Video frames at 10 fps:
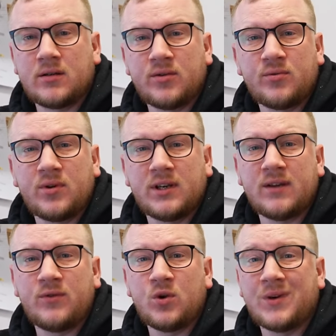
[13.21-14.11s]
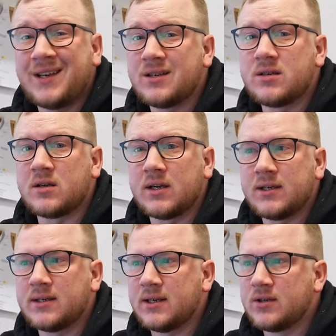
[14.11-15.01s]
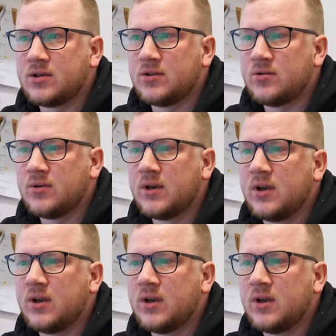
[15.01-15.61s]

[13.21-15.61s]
I thought I'd give you an insight into